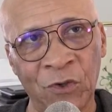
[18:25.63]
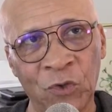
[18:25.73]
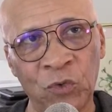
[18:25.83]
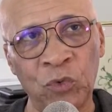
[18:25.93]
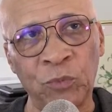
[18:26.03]

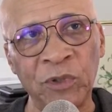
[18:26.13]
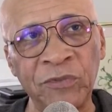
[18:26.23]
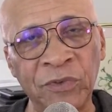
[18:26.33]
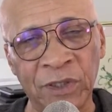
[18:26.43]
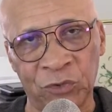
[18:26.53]
to
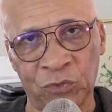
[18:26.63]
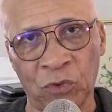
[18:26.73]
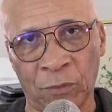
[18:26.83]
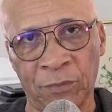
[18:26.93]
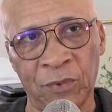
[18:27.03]
prevent
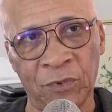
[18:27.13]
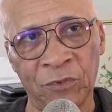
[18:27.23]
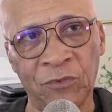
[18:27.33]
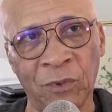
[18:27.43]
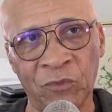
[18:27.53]
Trump
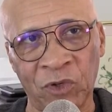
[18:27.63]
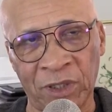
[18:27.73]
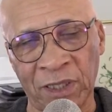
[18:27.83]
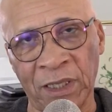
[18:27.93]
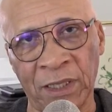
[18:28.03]
from
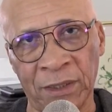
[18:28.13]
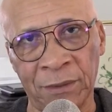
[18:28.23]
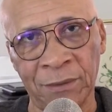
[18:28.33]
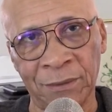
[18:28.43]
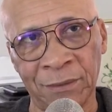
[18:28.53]
running again.
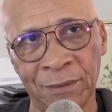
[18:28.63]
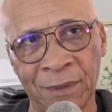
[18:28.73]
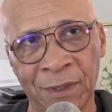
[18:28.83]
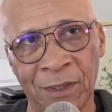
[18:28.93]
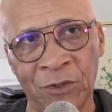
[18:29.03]

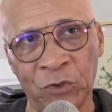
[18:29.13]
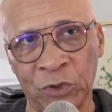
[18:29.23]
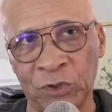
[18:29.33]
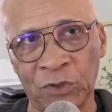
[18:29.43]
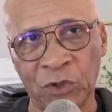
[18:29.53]
So
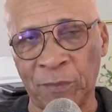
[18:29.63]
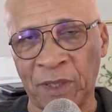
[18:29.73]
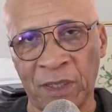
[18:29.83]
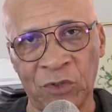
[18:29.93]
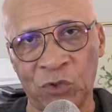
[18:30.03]
it's not
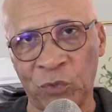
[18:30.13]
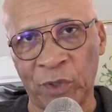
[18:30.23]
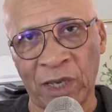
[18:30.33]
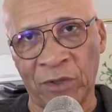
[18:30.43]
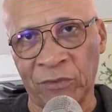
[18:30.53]
something he's doing
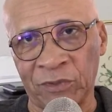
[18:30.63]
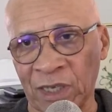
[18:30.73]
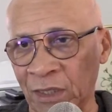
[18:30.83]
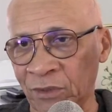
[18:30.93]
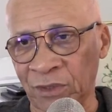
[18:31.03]
out of
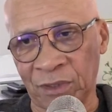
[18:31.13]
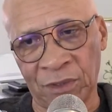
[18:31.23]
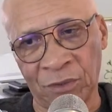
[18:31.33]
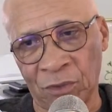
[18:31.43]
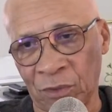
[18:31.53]
jealousy
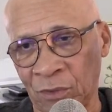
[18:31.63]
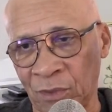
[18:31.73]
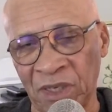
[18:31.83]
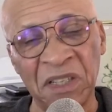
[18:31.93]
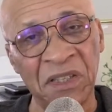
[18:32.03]
or
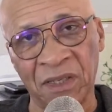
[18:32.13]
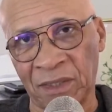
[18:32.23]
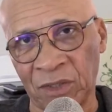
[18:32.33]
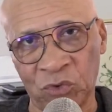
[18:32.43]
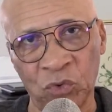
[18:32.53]
anything of
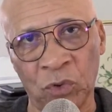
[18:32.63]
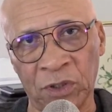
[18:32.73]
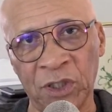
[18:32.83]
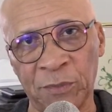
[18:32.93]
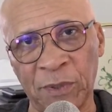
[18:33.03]
that sort.
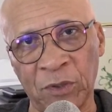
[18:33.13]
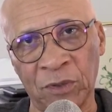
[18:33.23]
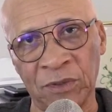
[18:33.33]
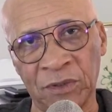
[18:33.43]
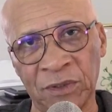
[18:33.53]
It's
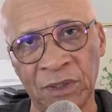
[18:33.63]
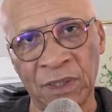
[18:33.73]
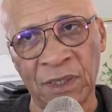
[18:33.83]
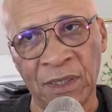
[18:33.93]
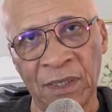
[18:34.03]
because
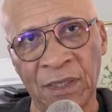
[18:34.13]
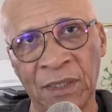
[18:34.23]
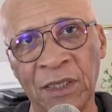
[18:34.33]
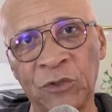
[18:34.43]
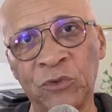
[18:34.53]

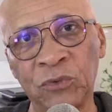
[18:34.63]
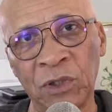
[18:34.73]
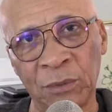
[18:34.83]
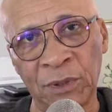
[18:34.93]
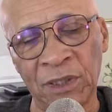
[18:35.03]
he truly
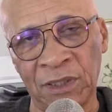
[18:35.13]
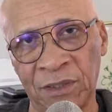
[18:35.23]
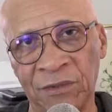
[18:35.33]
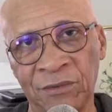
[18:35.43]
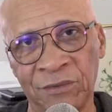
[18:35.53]

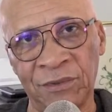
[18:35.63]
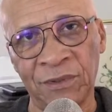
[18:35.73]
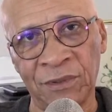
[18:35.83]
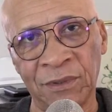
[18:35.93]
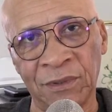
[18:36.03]
believes
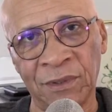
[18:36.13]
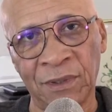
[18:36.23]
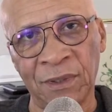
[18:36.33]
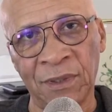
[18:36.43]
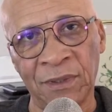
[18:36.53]

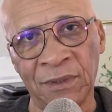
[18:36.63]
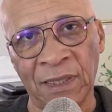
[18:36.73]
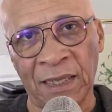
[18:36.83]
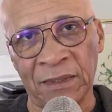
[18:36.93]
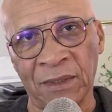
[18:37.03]
that